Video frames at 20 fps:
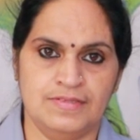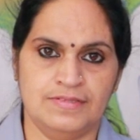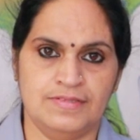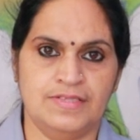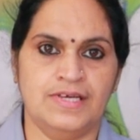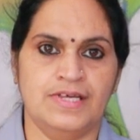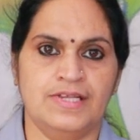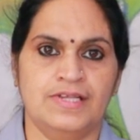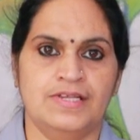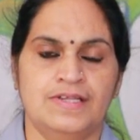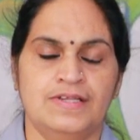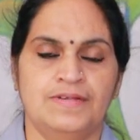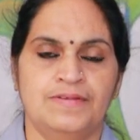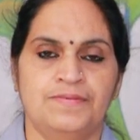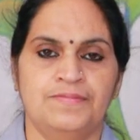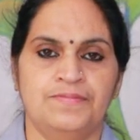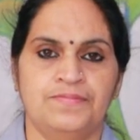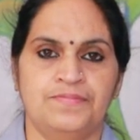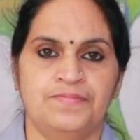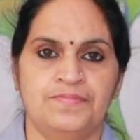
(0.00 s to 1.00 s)
Then
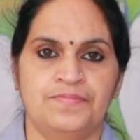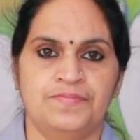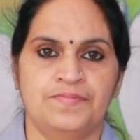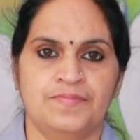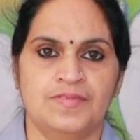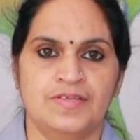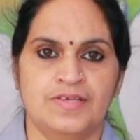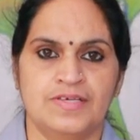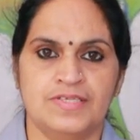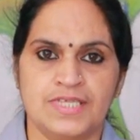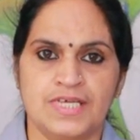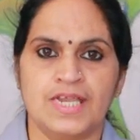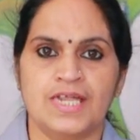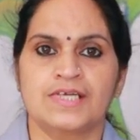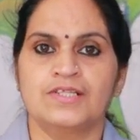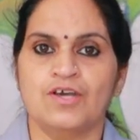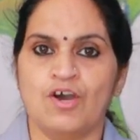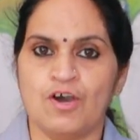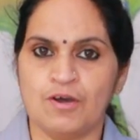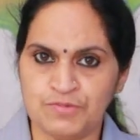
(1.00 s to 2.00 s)

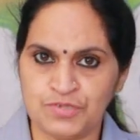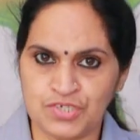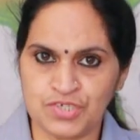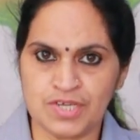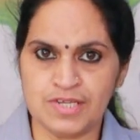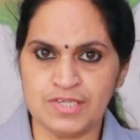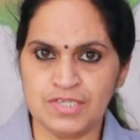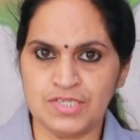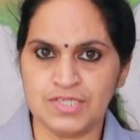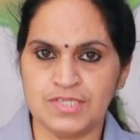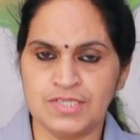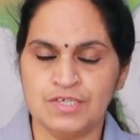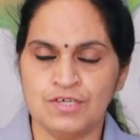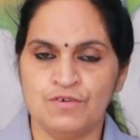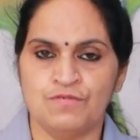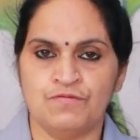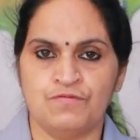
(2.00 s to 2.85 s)
select the options.